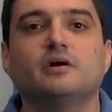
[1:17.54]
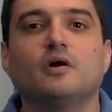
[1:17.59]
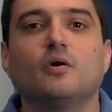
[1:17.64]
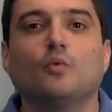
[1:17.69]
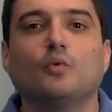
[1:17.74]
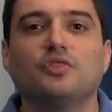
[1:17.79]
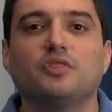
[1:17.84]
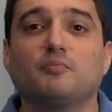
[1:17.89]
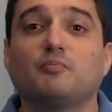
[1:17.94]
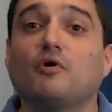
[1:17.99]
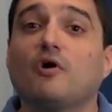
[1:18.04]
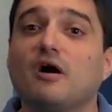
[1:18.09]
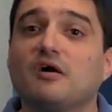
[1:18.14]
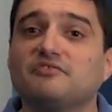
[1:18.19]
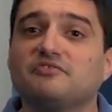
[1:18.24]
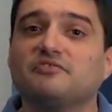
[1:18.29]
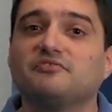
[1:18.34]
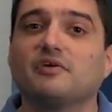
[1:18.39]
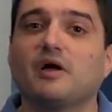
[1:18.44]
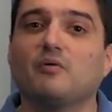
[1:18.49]
With the
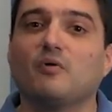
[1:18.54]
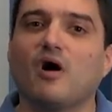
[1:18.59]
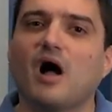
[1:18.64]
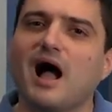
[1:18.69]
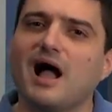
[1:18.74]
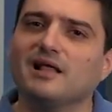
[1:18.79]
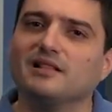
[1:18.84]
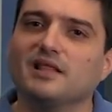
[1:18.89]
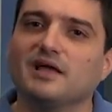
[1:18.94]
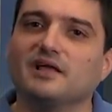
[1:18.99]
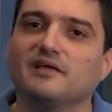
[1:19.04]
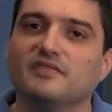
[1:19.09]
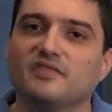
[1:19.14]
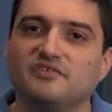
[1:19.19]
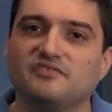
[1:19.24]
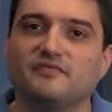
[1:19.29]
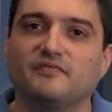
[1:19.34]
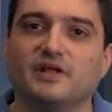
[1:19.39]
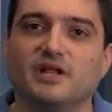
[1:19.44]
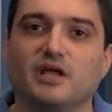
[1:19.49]
process I will highlight in
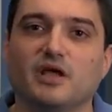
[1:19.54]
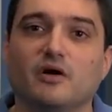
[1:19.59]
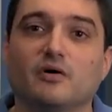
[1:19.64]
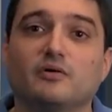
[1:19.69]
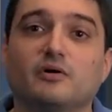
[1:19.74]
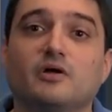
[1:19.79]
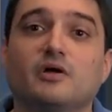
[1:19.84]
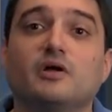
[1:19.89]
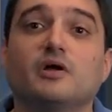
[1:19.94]
this video,